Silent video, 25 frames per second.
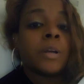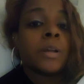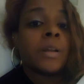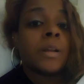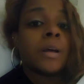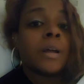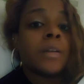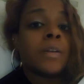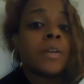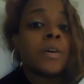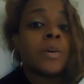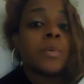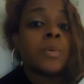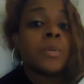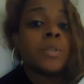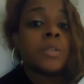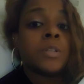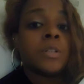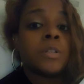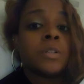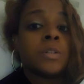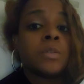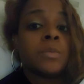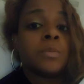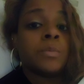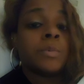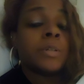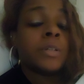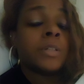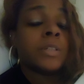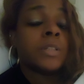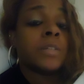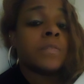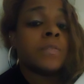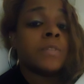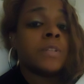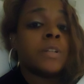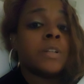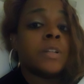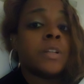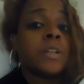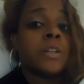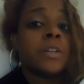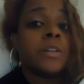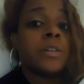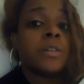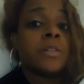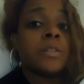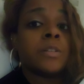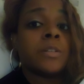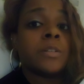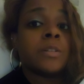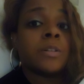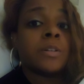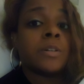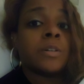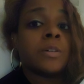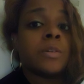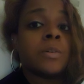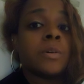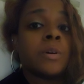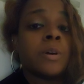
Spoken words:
And I know what to do because I've done it years ago.